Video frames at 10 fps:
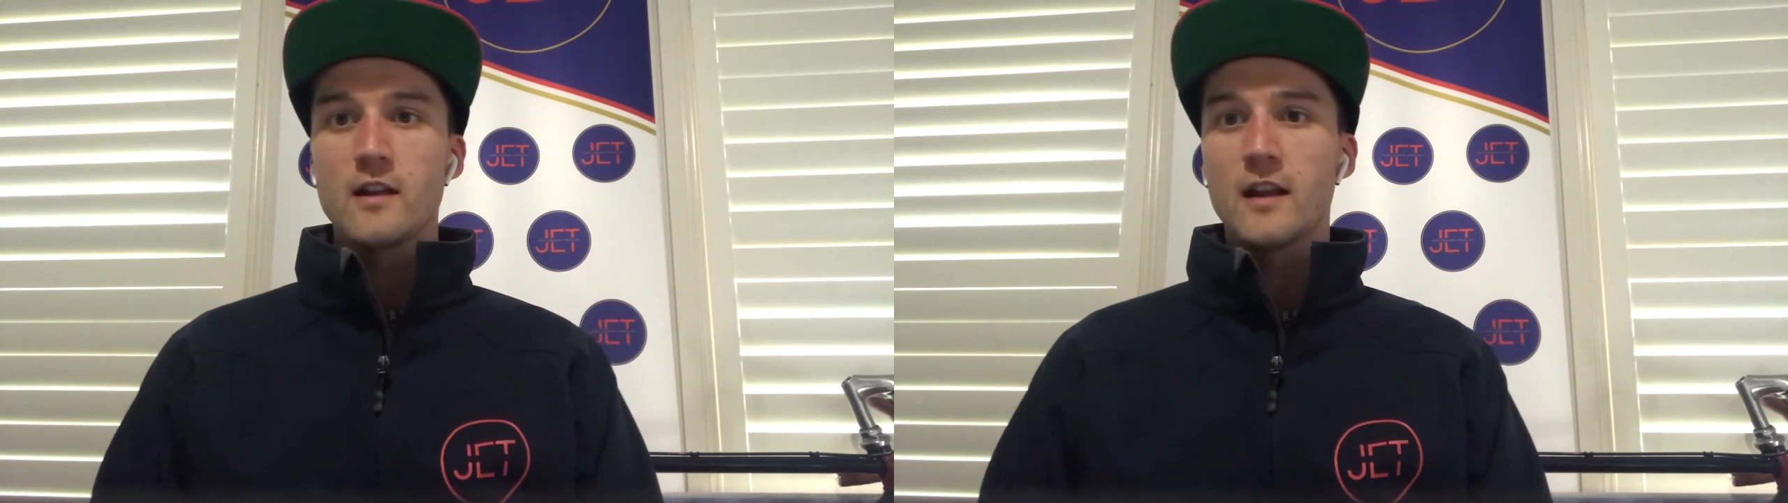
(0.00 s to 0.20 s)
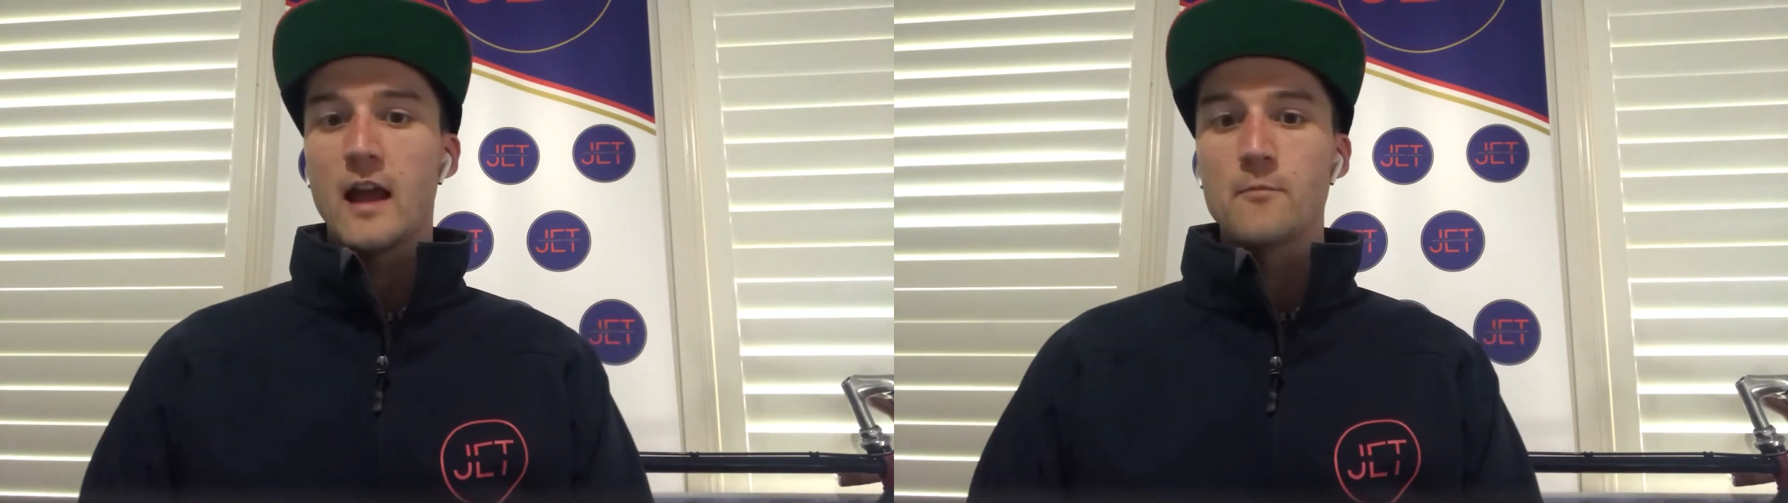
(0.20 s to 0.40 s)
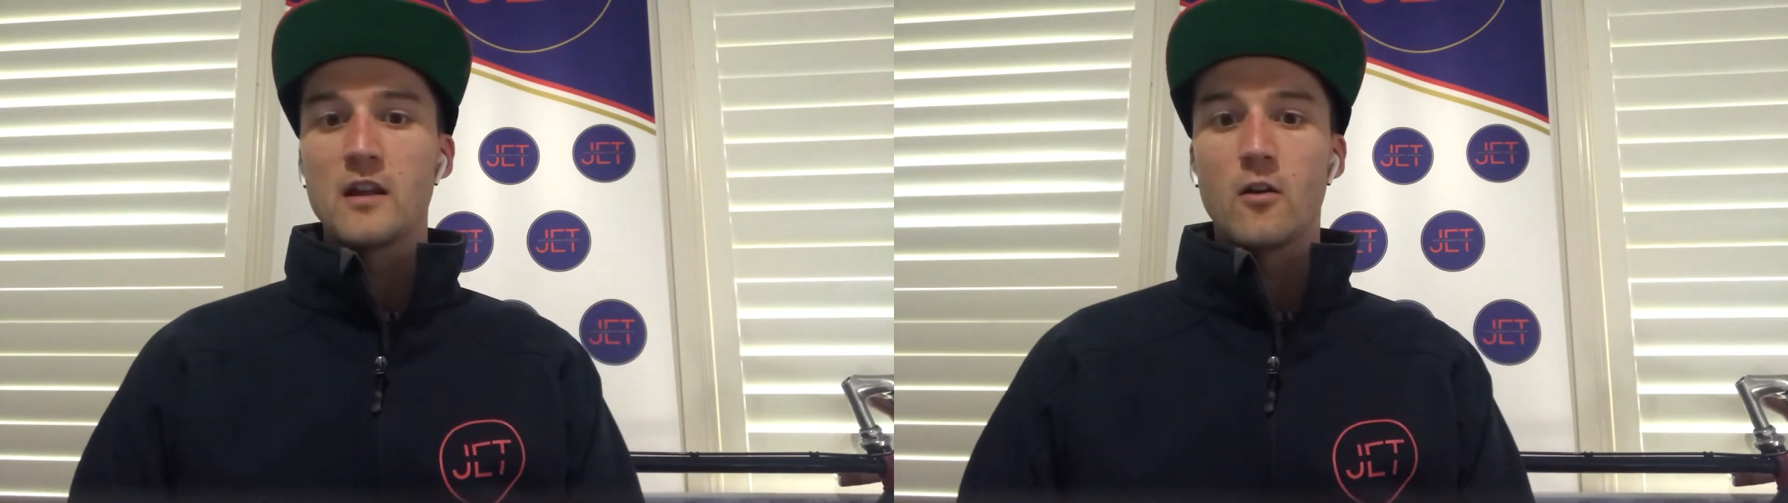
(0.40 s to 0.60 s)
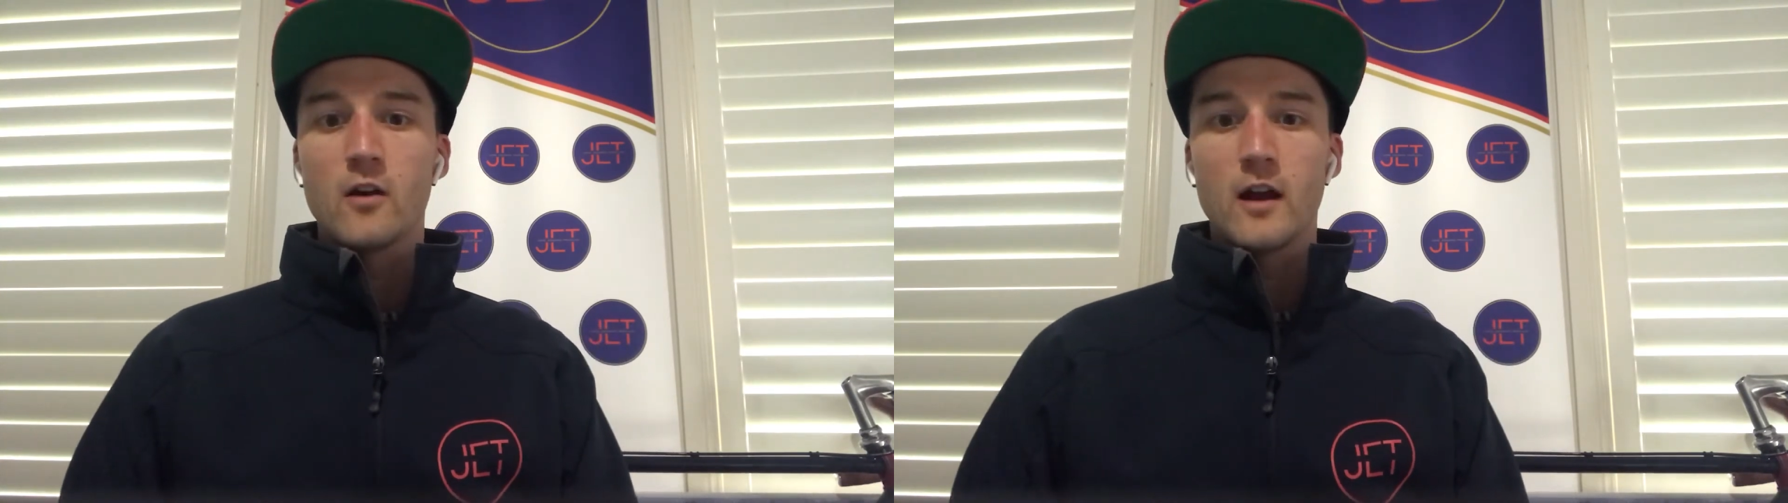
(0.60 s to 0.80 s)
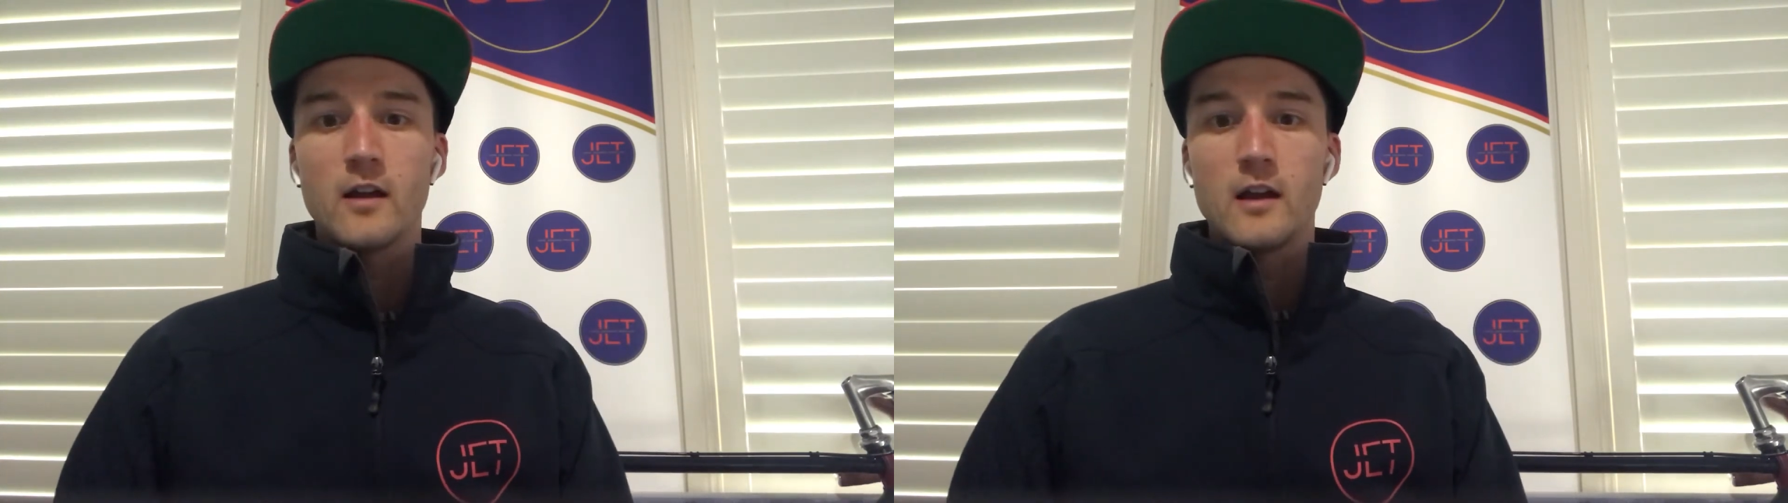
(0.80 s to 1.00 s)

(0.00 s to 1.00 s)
It can be longer.